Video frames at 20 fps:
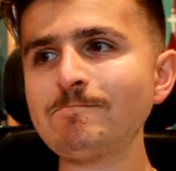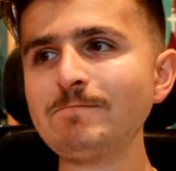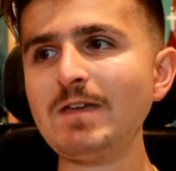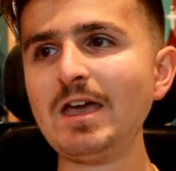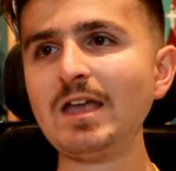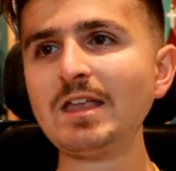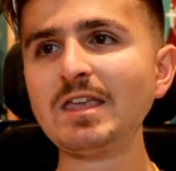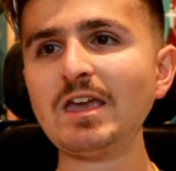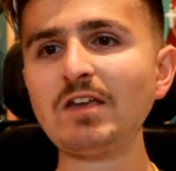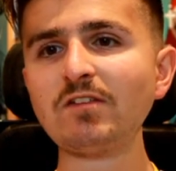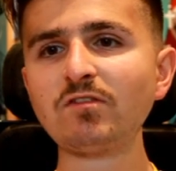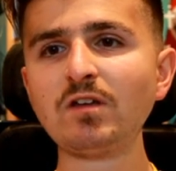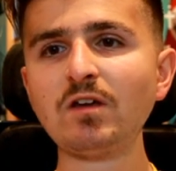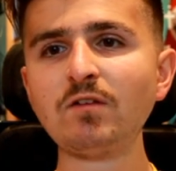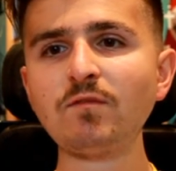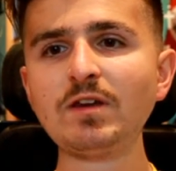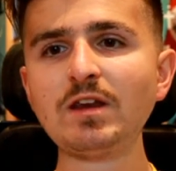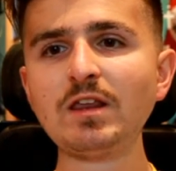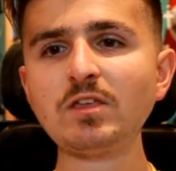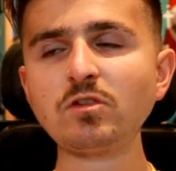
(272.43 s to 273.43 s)
And yeah, so I
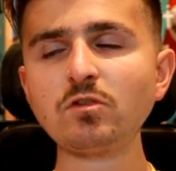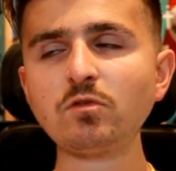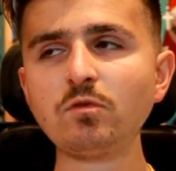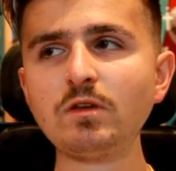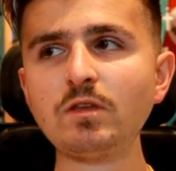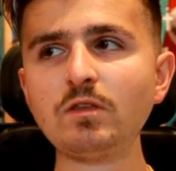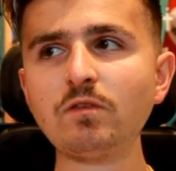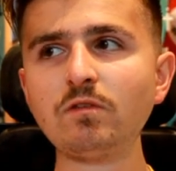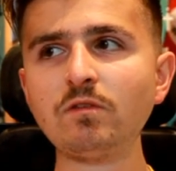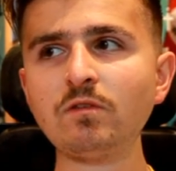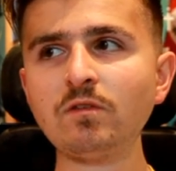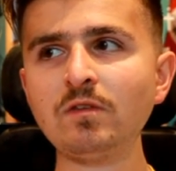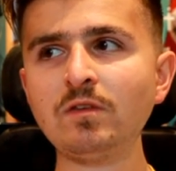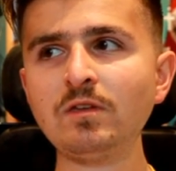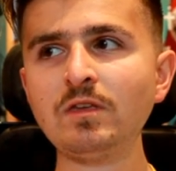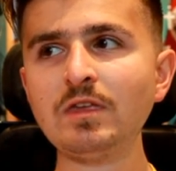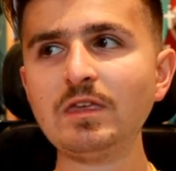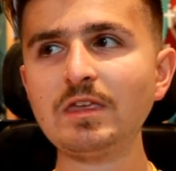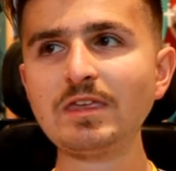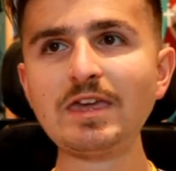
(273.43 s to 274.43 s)
really enjoyed
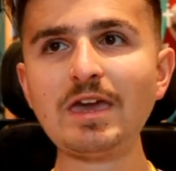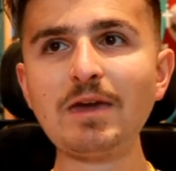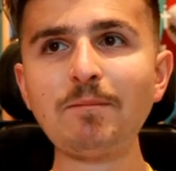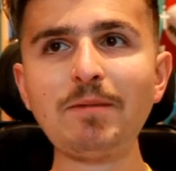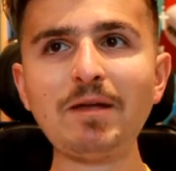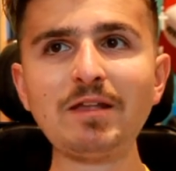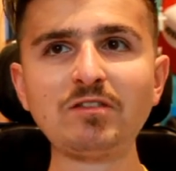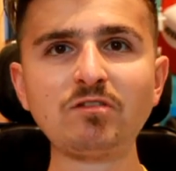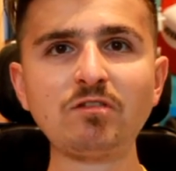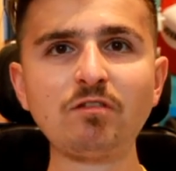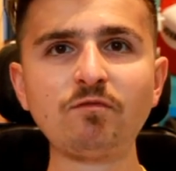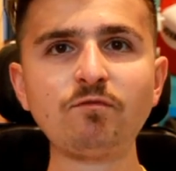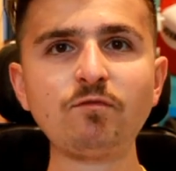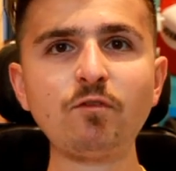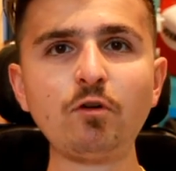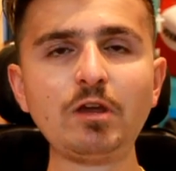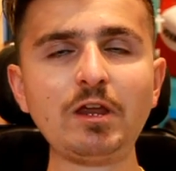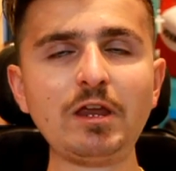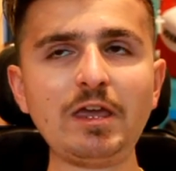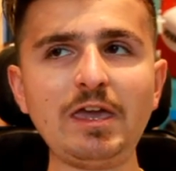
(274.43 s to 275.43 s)
getting back to just
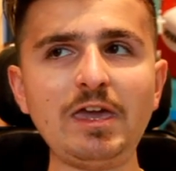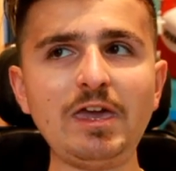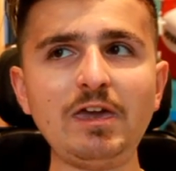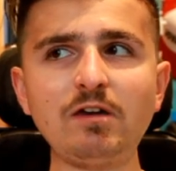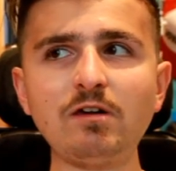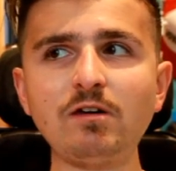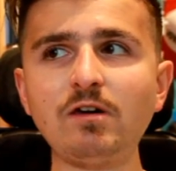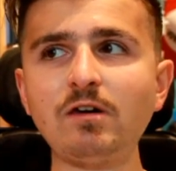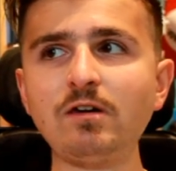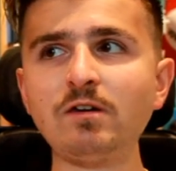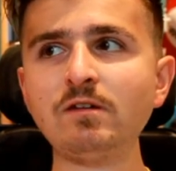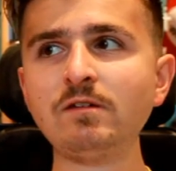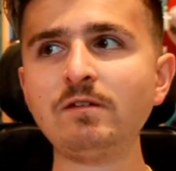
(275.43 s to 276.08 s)
vlogging a haircut.